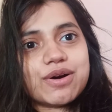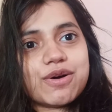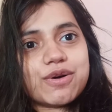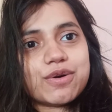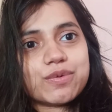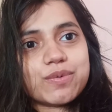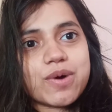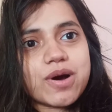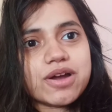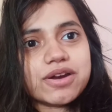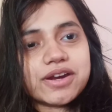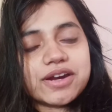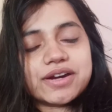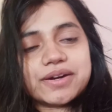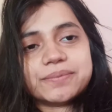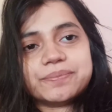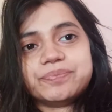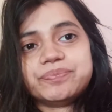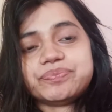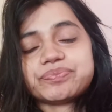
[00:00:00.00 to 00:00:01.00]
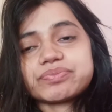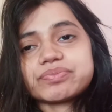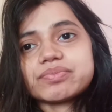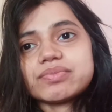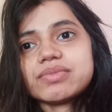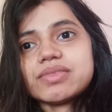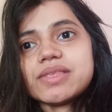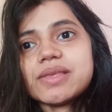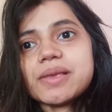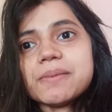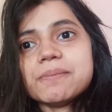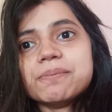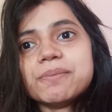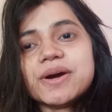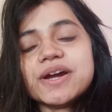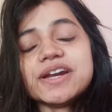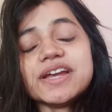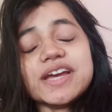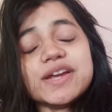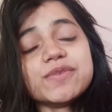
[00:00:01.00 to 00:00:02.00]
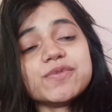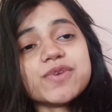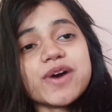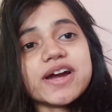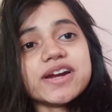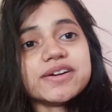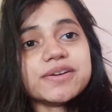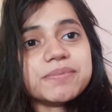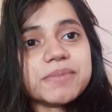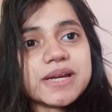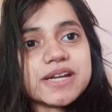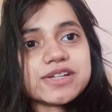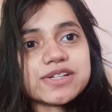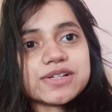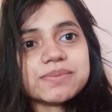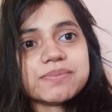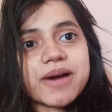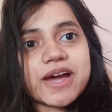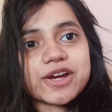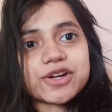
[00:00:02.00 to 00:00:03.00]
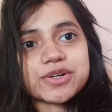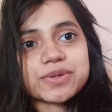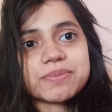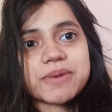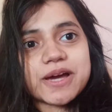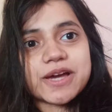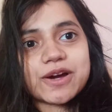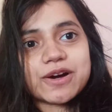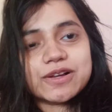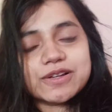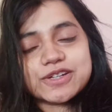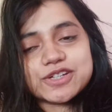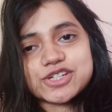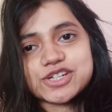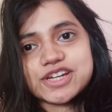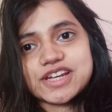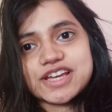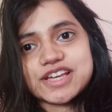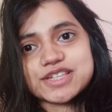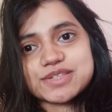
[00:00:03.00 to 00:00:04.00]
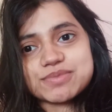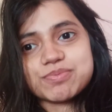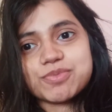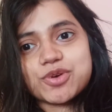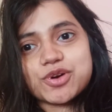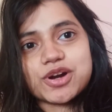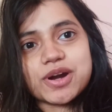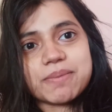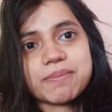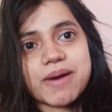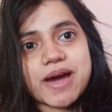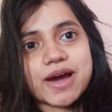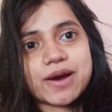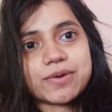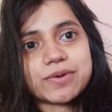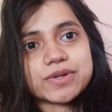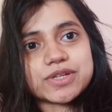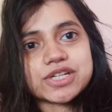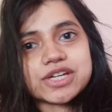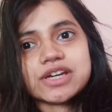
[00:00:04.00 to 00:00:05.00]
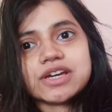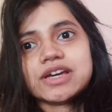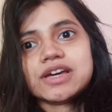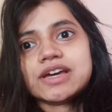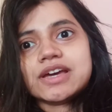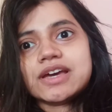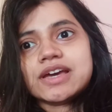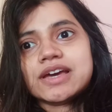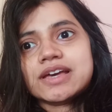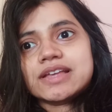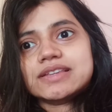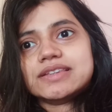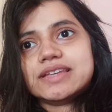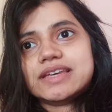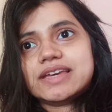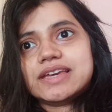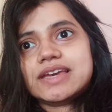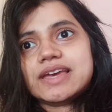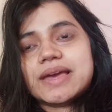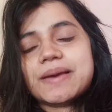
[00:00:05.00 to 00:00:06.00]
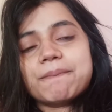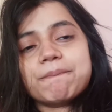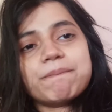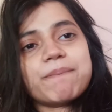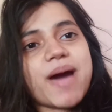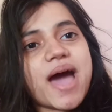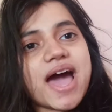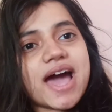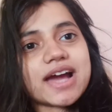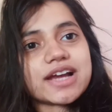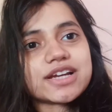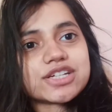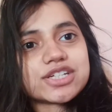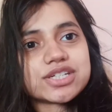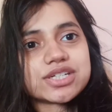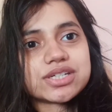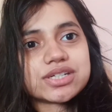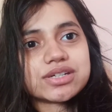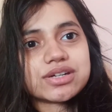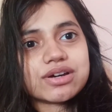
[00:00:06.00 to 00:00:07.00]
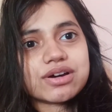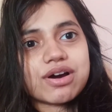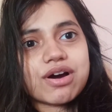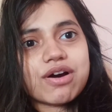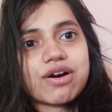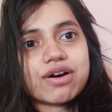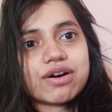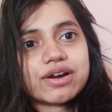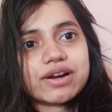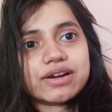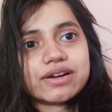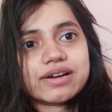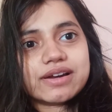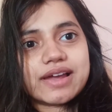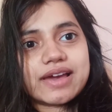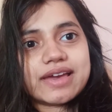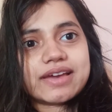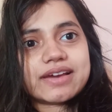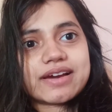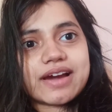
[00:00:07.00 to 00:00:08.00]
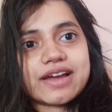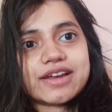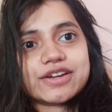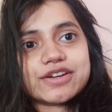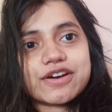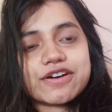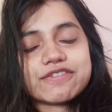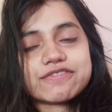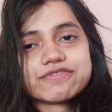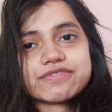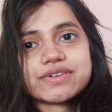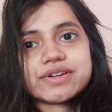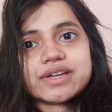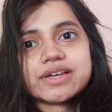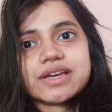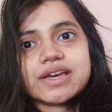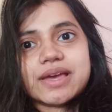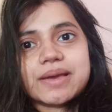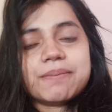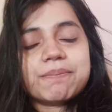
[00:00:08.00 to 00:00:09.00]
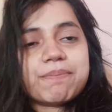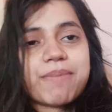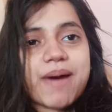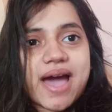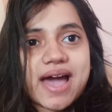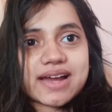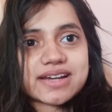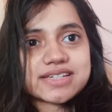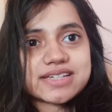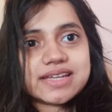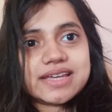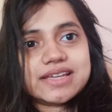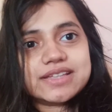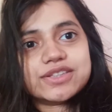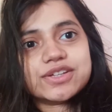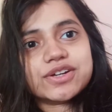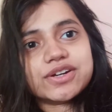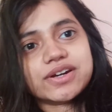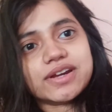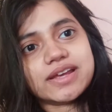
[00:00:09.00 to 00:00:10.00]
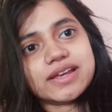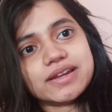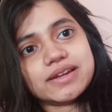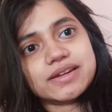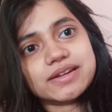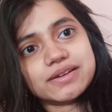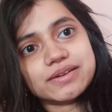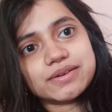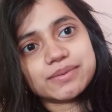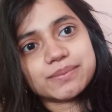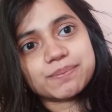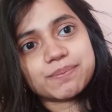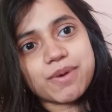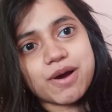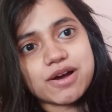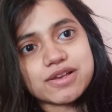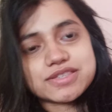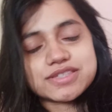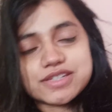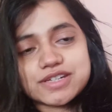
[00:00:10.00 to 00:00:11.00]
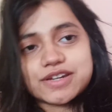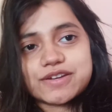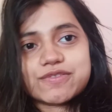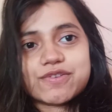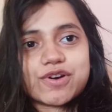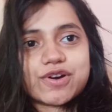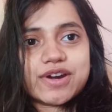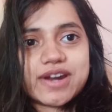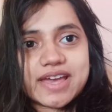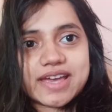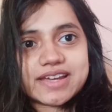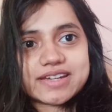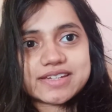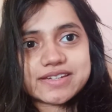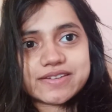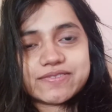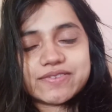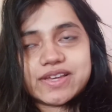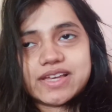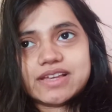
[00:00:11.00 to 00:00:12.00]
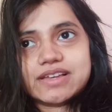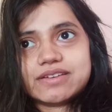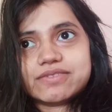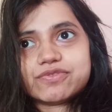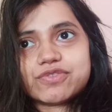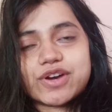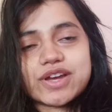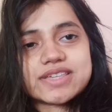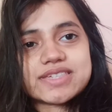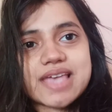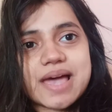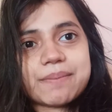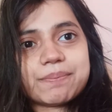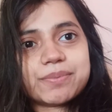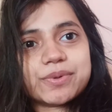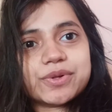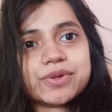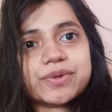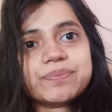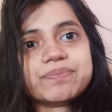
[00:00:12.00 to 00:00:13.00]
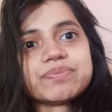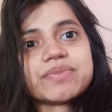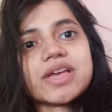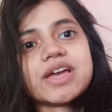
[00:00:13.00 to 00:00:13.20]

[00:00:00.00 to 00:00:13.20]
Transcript: or water. But environmental microbiology is more about the impact, or like kind of impact, either in positive or negative. For example,